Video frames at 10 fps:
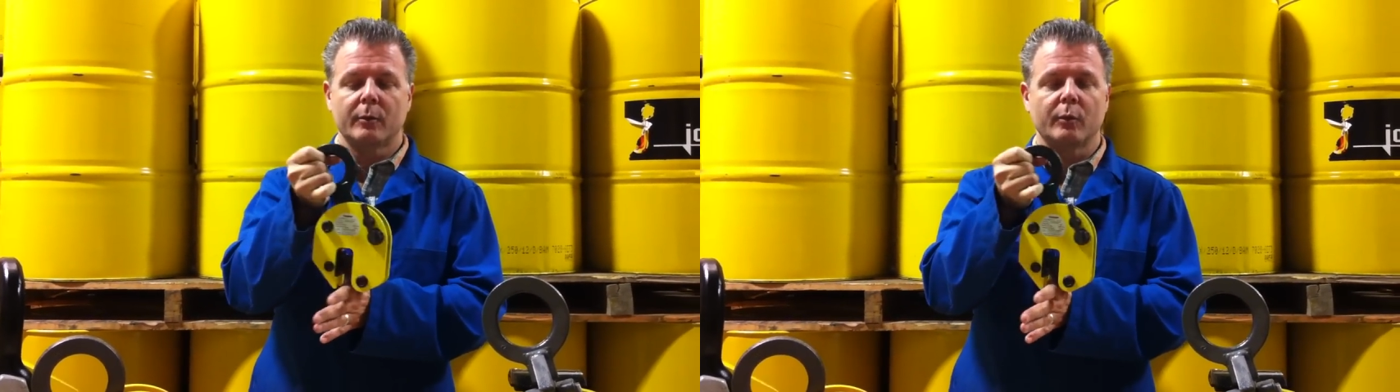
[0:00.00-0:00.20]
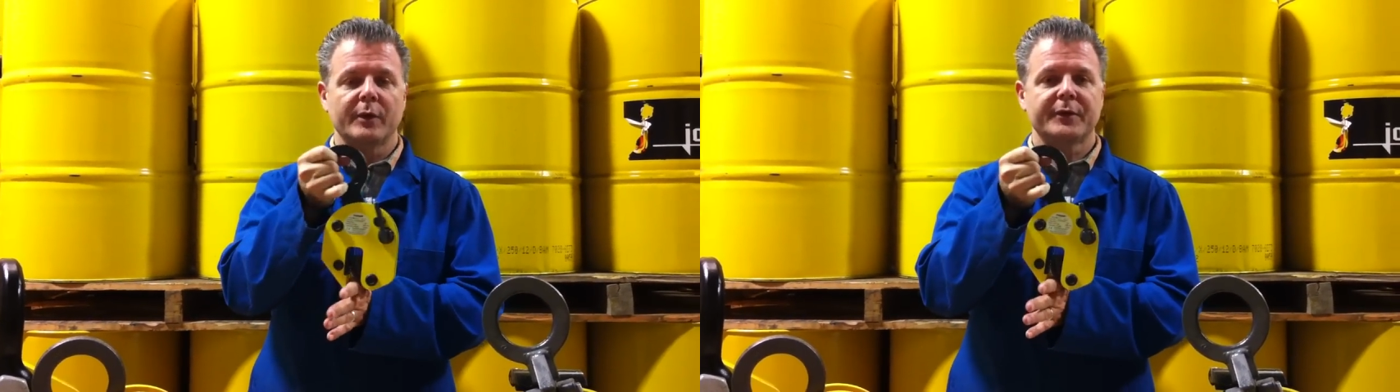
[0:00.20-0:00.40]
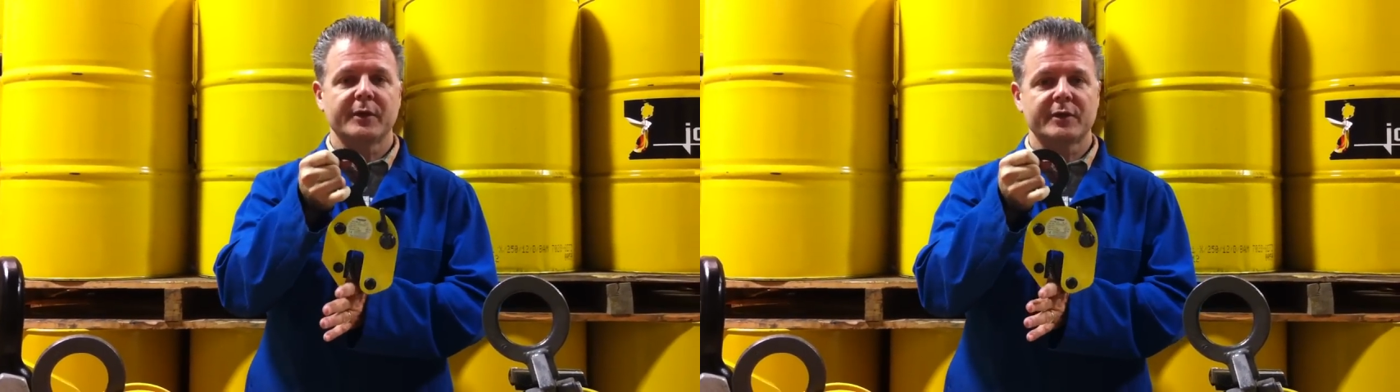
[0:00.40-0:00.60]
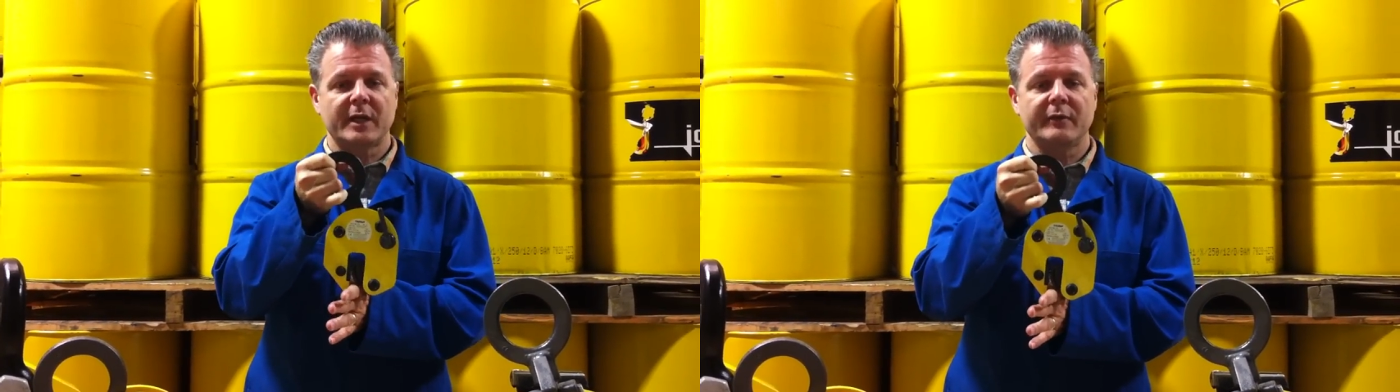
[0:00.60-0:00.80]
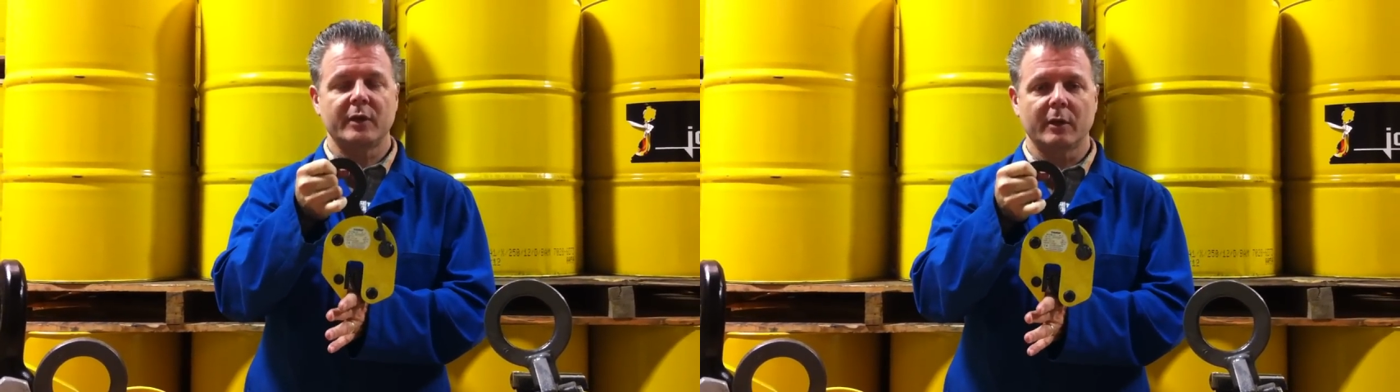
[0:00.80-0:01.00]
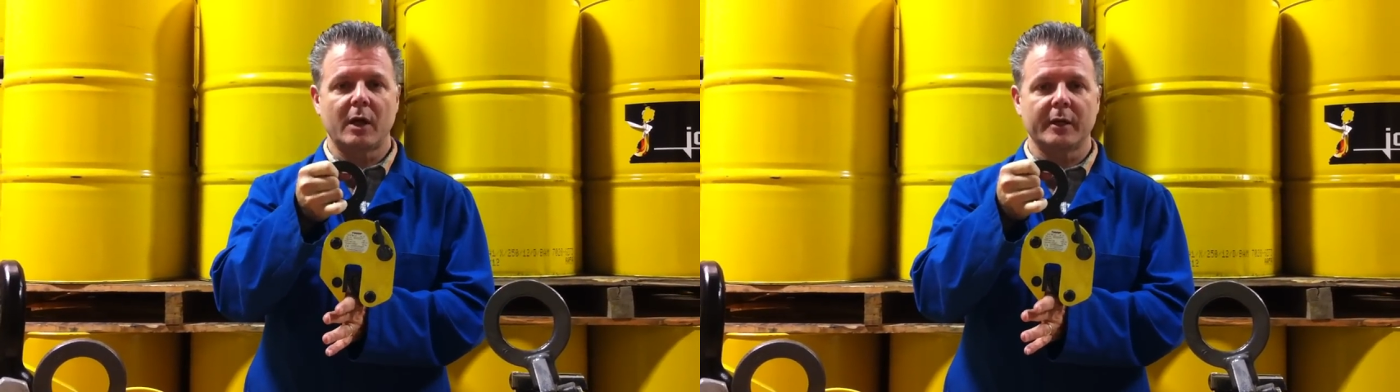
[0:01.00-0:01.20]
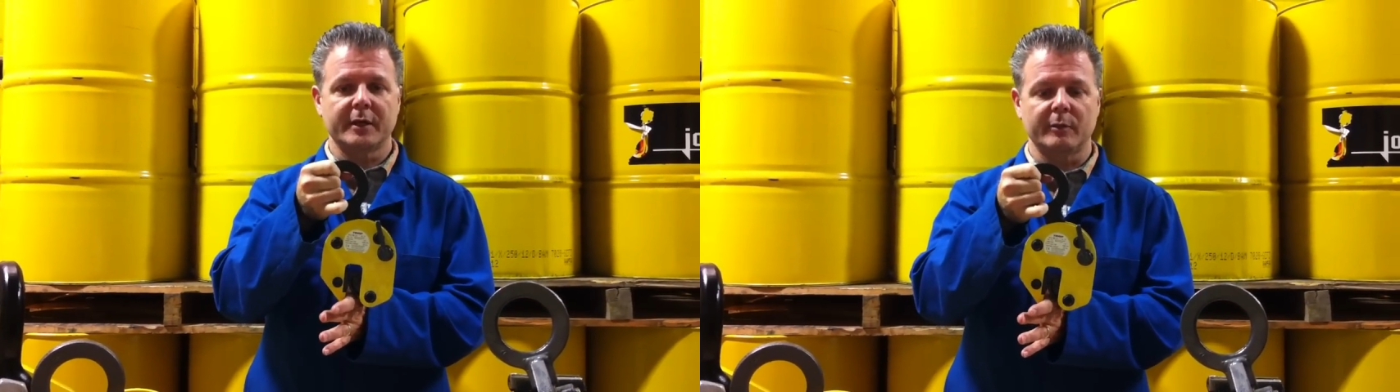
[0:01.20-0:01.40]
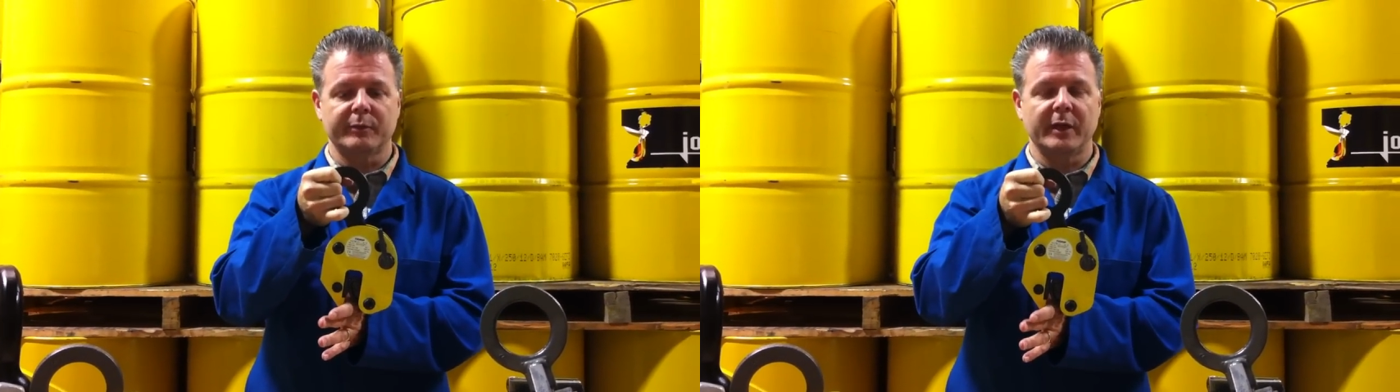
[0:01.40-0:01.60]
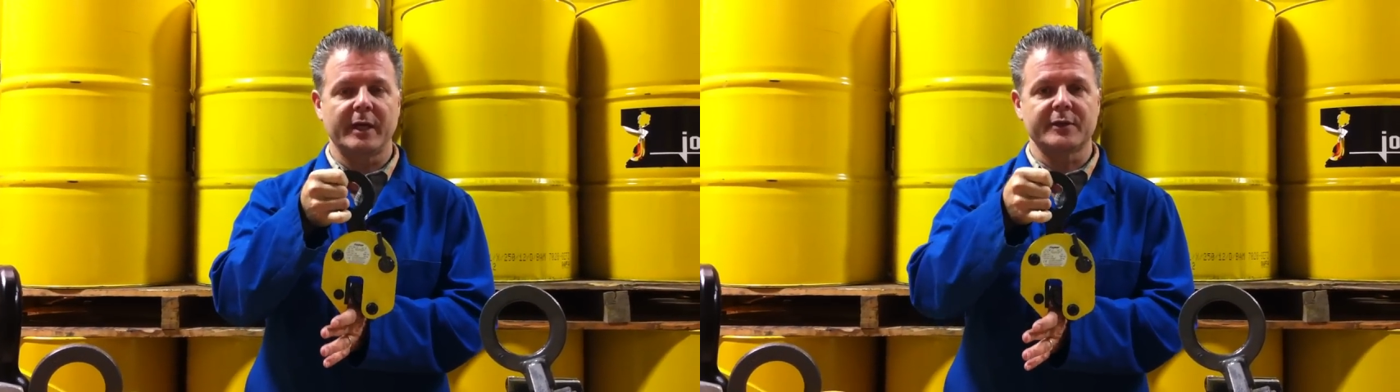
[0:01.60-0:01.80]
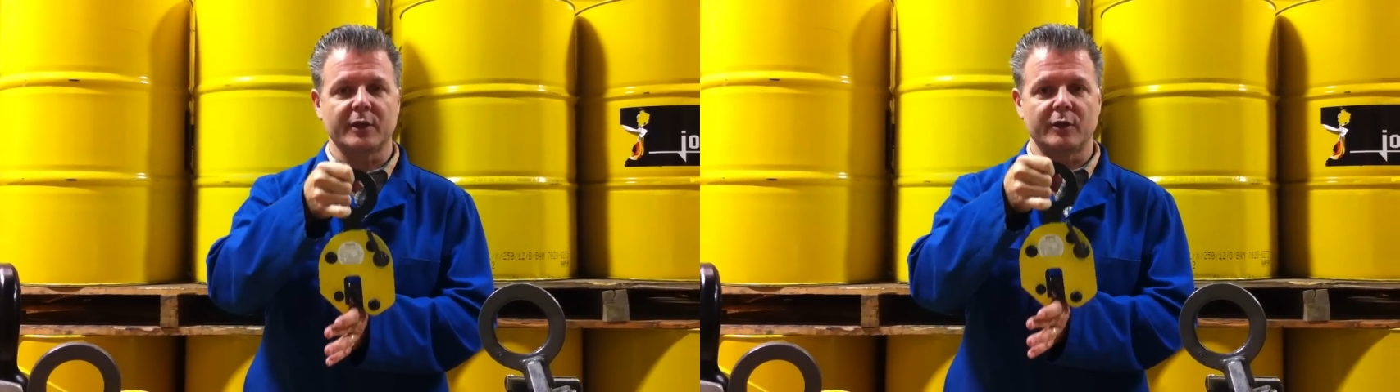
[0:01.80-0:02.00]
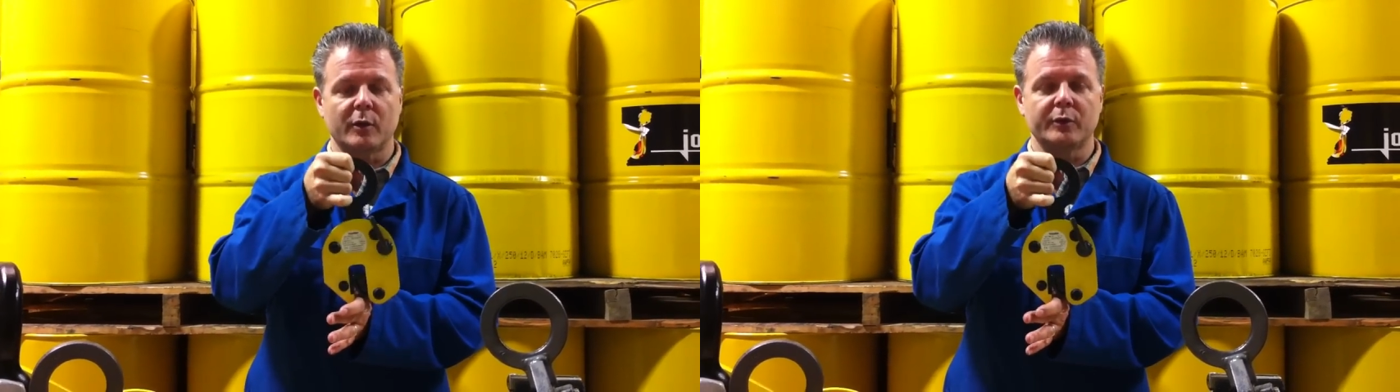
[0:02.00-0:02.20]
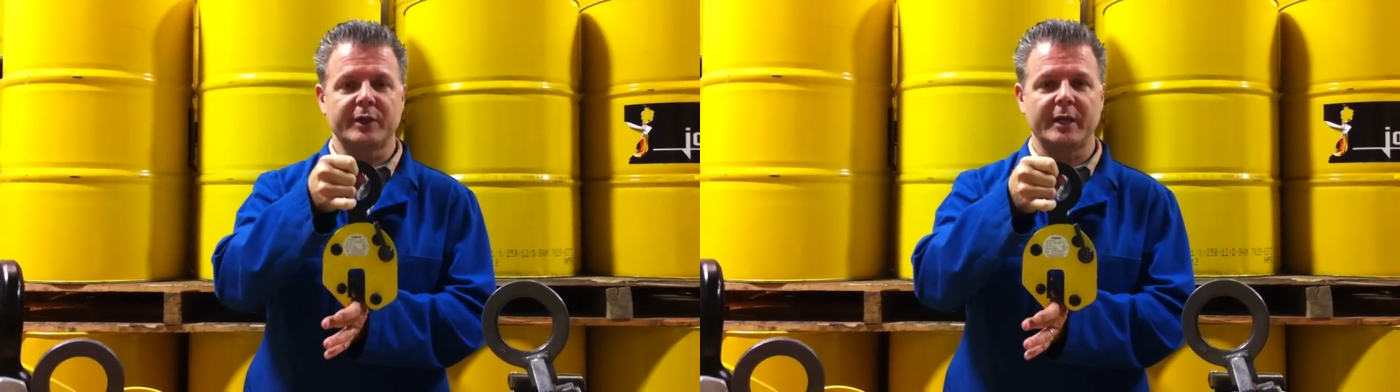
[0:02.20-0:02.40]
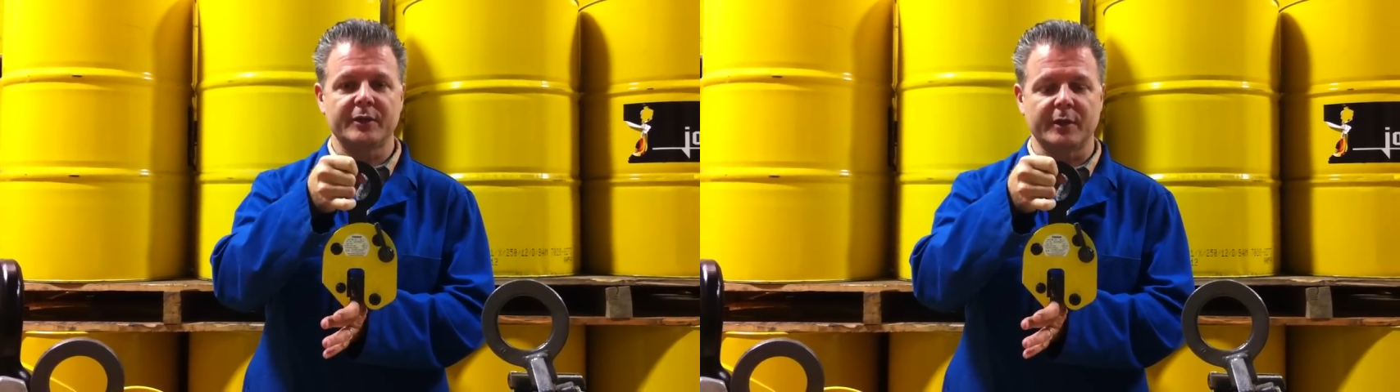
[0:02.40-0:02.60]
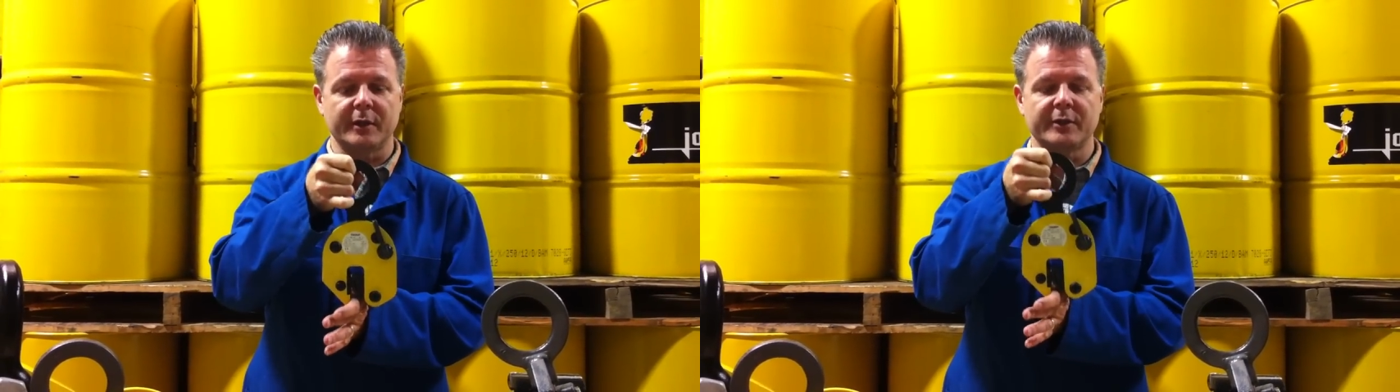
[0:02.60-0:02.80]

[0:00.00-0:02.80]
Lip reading: With this safety lock in place and no tension,